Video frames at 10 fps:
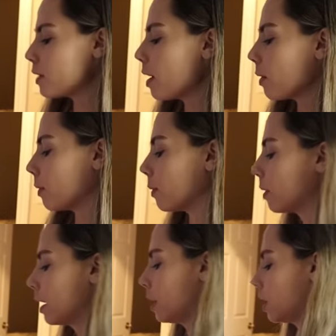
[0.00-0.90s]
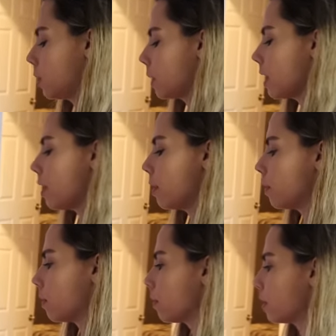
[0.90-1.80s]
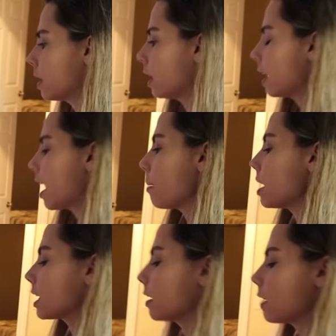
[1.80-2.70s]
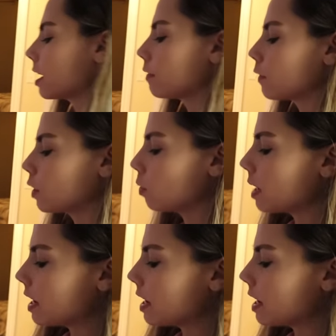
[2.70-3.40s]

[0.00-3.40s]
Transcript: So, here we go. Llama, get ready for your